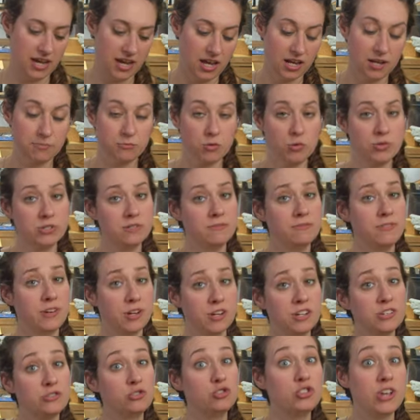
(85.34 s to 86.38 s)
And I'm going to
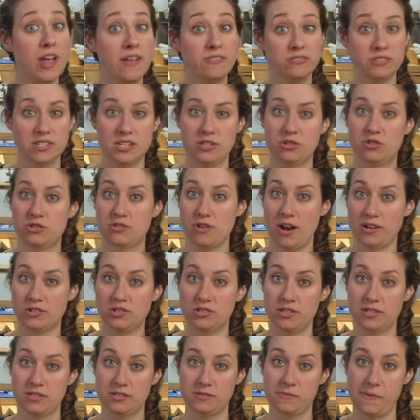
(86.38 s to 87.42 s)
very gently
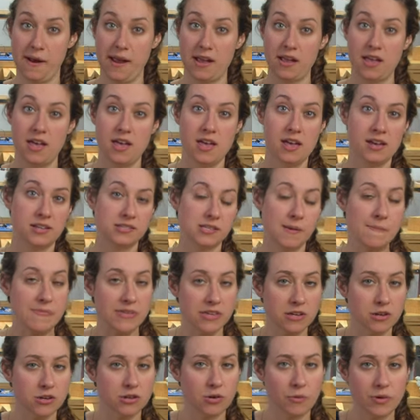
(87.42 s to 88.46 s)
stretch this ring.
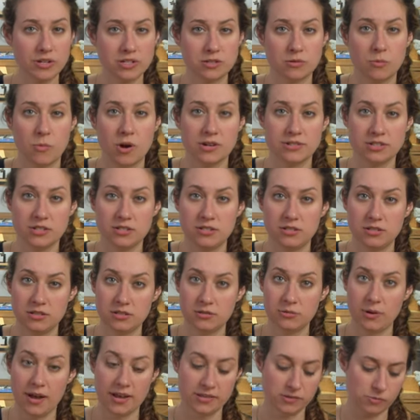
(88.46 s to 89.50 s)
Something you're going to want to
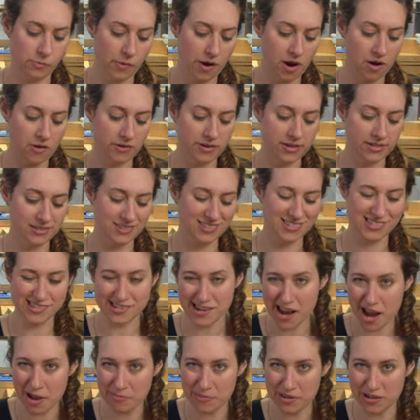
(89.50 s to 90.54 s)
do as well is
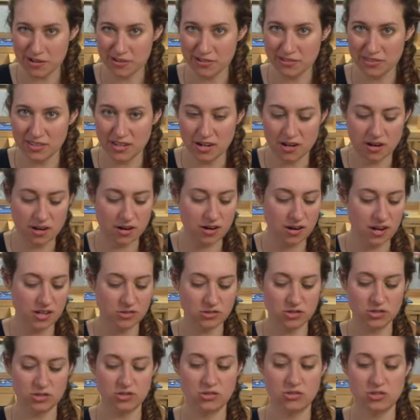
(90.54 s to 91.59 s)
stop here and there
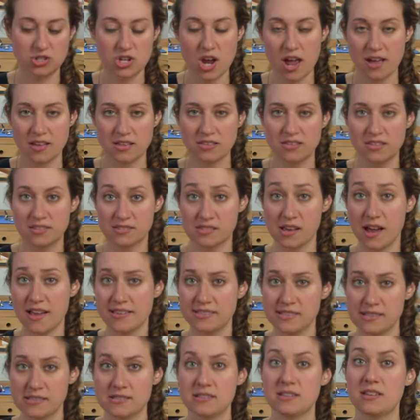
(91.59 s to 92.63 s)
and just check the
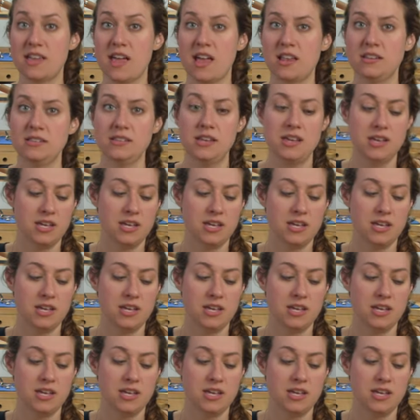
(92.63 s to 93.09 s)
sizing again.